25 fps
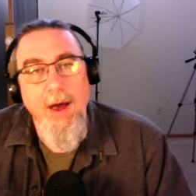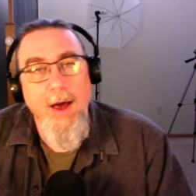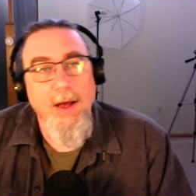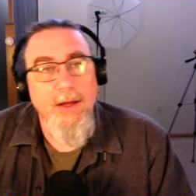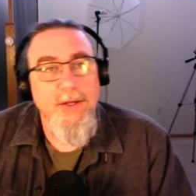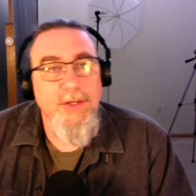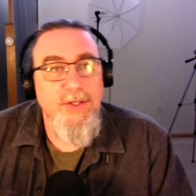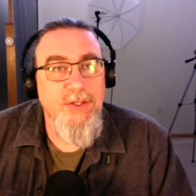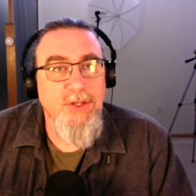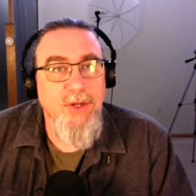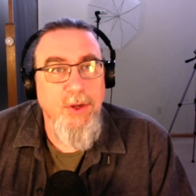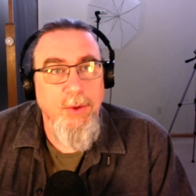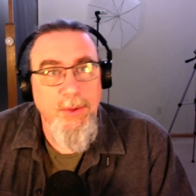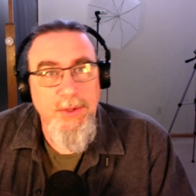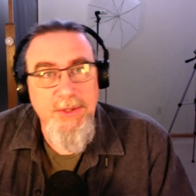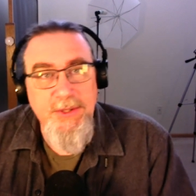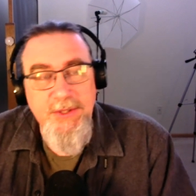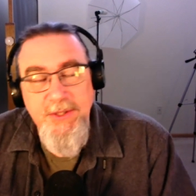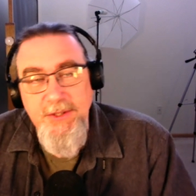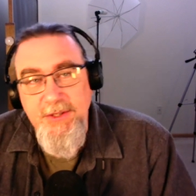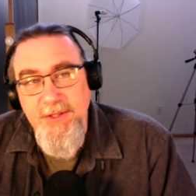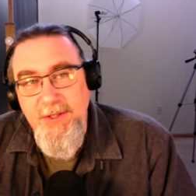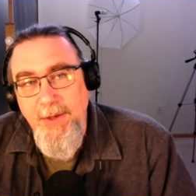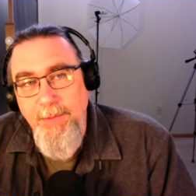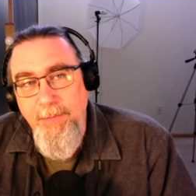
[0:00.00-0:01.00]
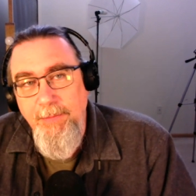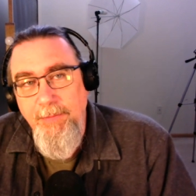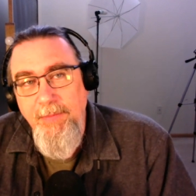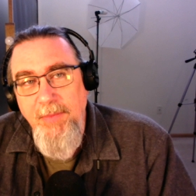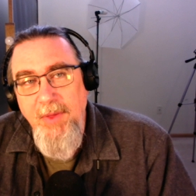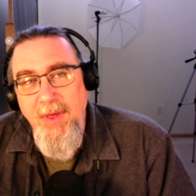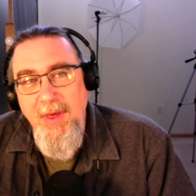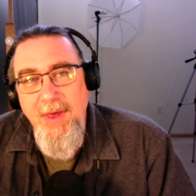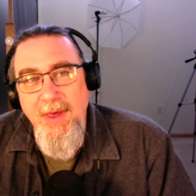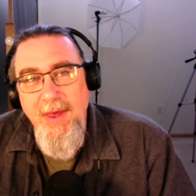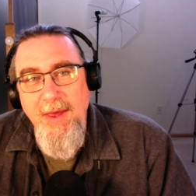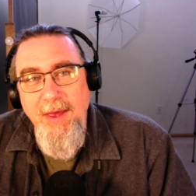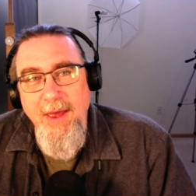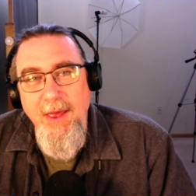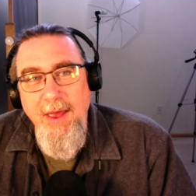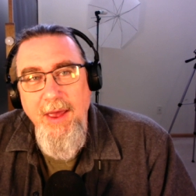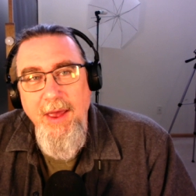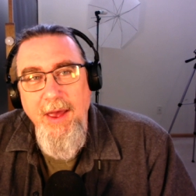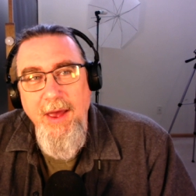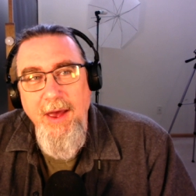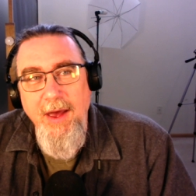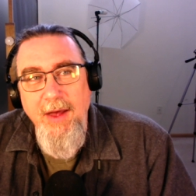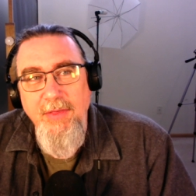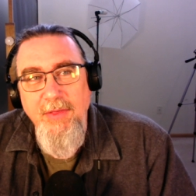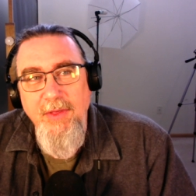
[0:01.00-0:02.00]
Stoicism
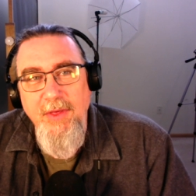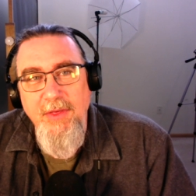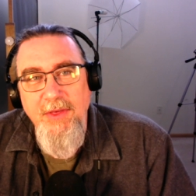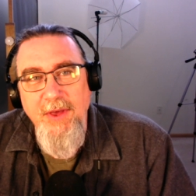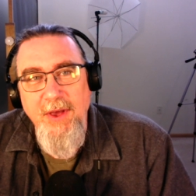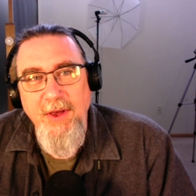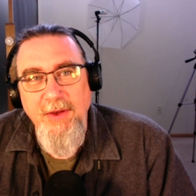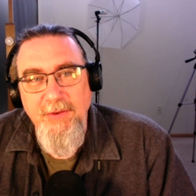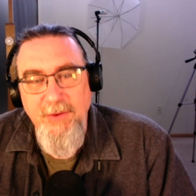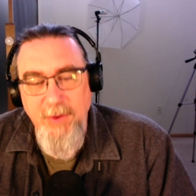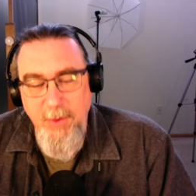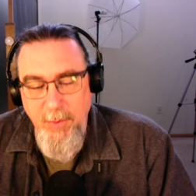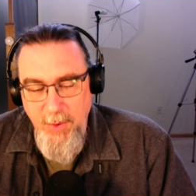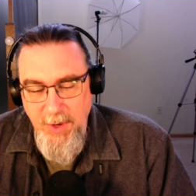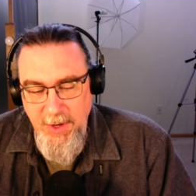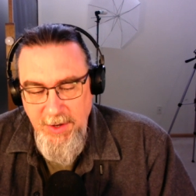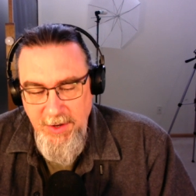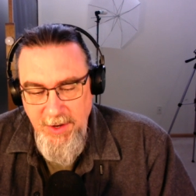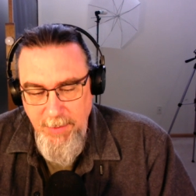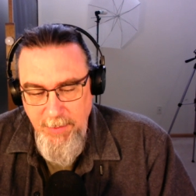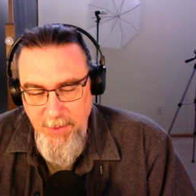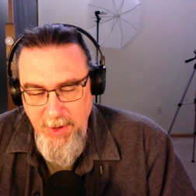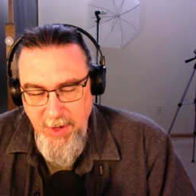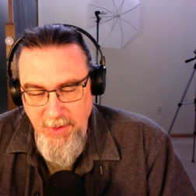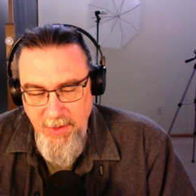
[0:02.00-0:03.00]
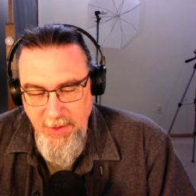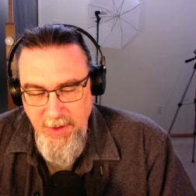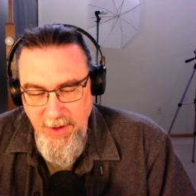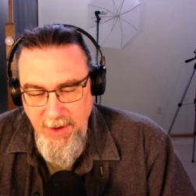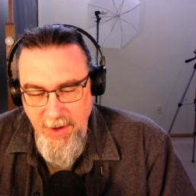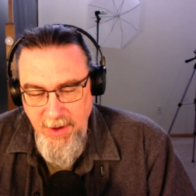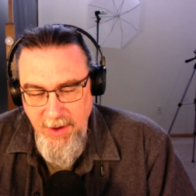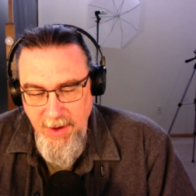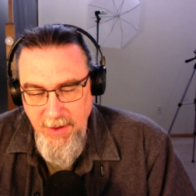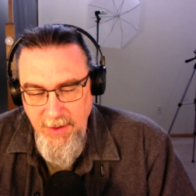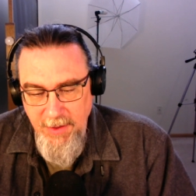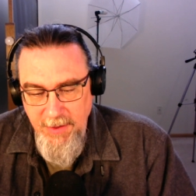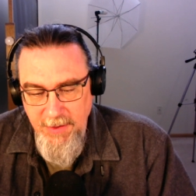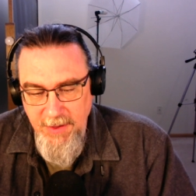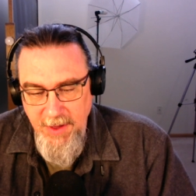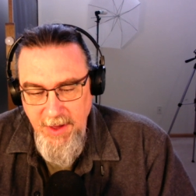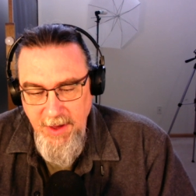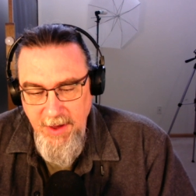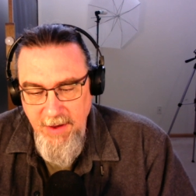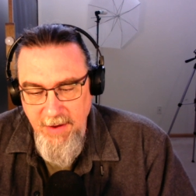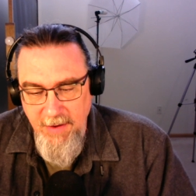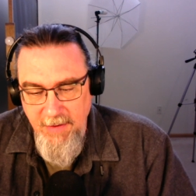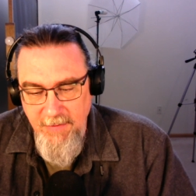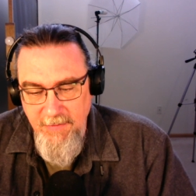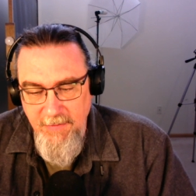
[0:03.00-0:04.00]
and the things that we typically
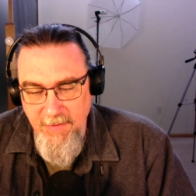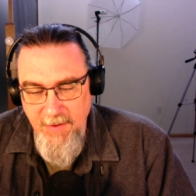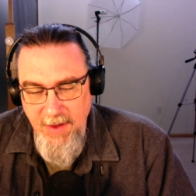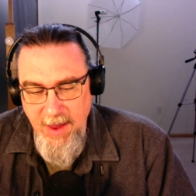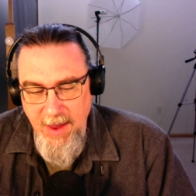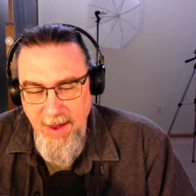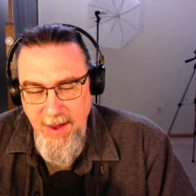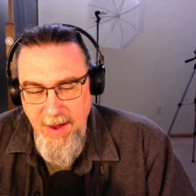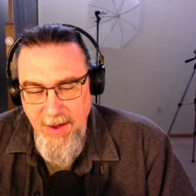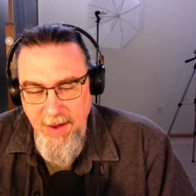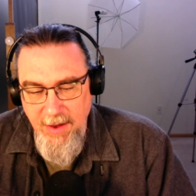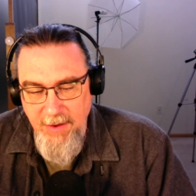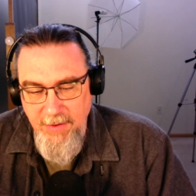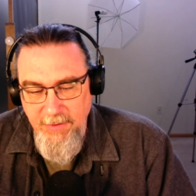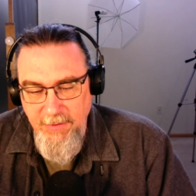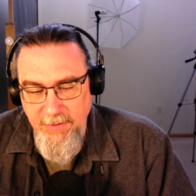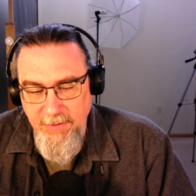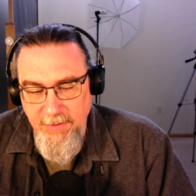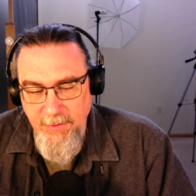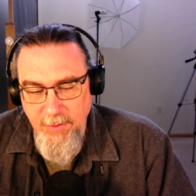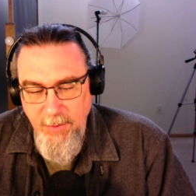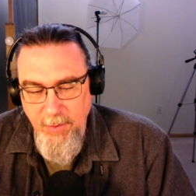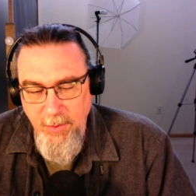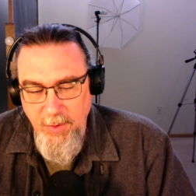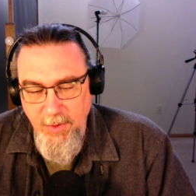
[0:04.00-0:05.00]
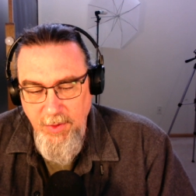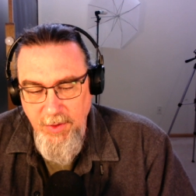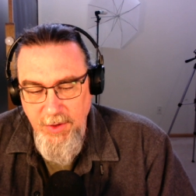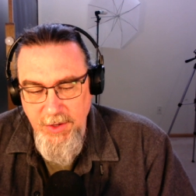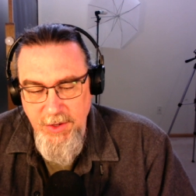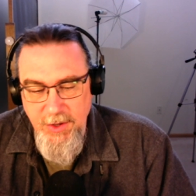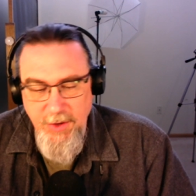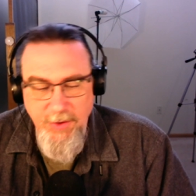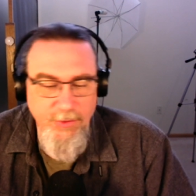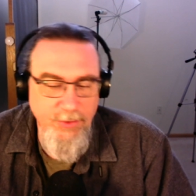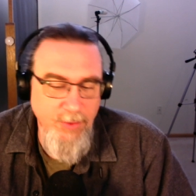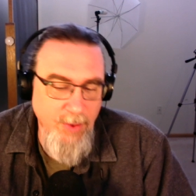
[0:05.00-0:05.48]
think of as religion.